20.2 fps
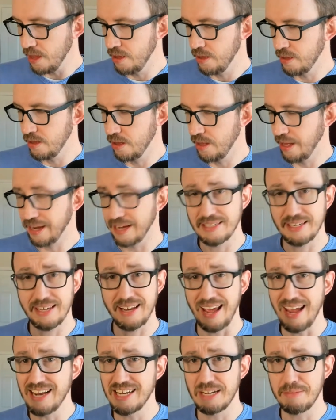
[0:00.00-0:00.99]
Like I said,
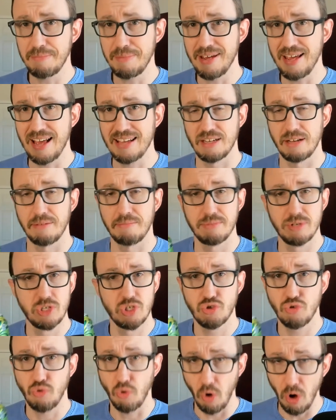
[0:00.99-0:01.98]
HEB has a
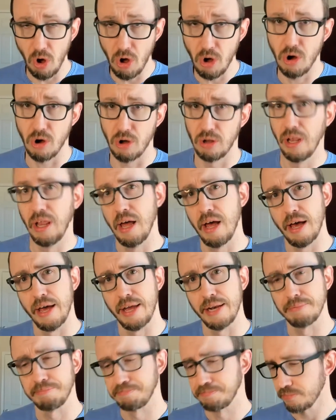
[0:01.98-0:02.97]
strong line
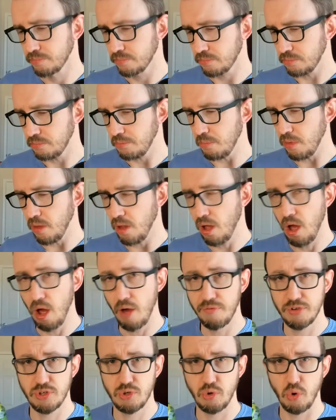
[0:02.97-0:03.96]
of
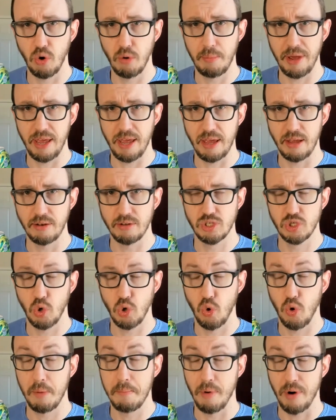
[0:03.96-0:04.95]
store brand, store
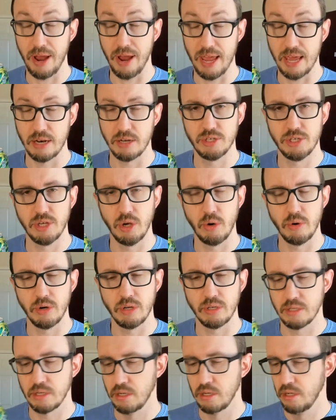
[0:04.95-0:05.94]
brand sodas.